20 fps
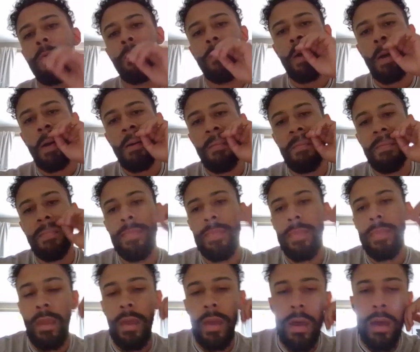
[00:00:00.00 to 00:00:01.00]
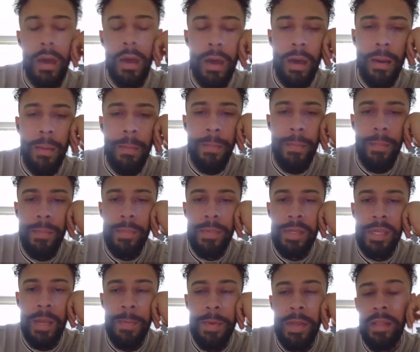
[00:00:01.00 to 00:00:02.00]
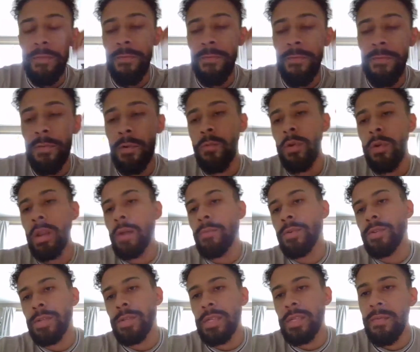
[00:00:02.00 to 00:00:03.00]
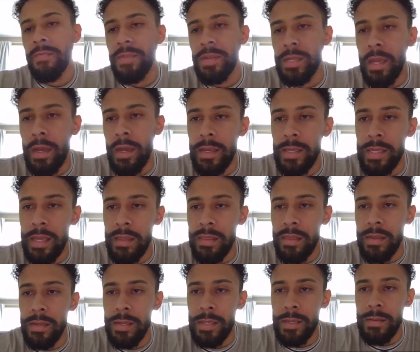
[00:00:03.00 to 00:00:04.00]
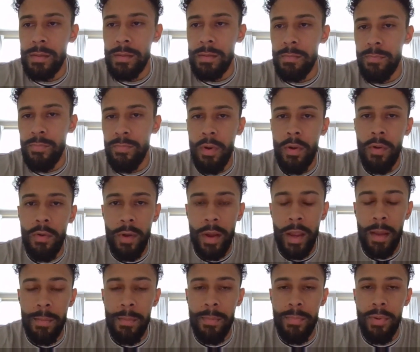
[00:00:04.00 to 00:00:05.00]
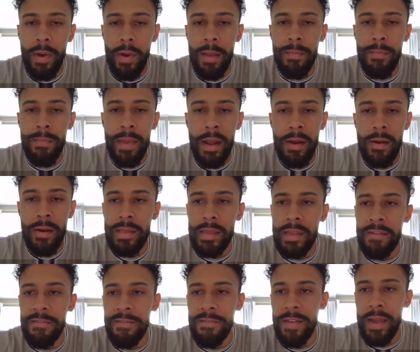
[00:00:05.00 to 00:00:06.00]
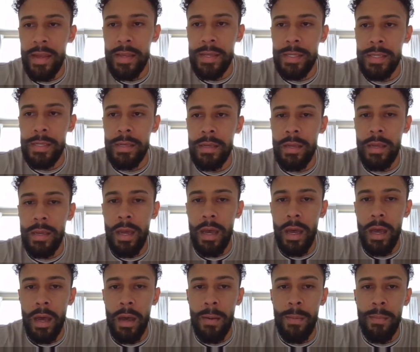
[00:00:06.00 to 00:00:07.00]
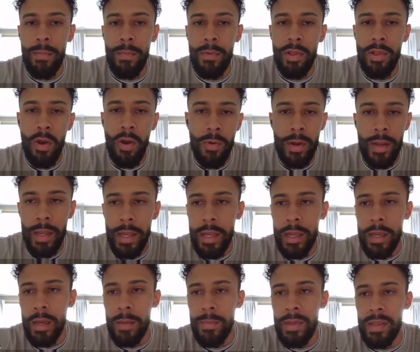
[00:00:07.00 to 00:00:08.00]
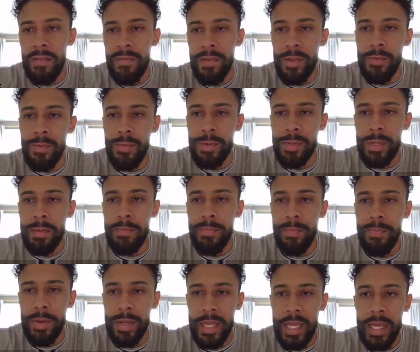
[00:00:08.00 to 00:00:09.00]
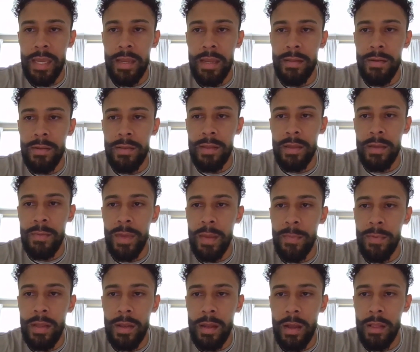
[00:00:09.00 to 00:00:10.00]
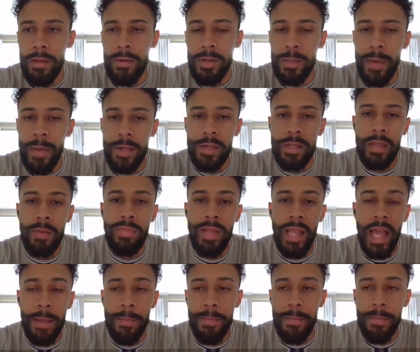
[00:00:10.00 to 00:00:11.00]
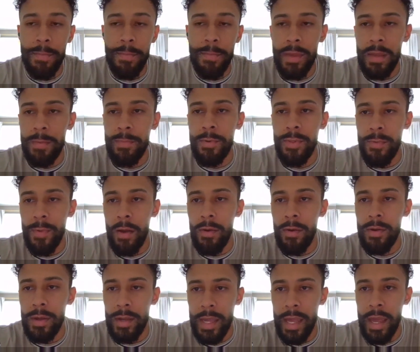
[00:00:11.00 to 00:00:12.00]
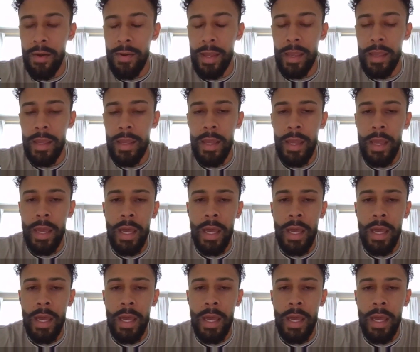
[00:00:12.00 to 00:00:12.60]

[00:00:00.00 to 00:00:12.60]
Well, typically, for one, I would just emphasize that this program primarily affects lower income individuals, and particularly people of color, especially Black people throughout Cook County.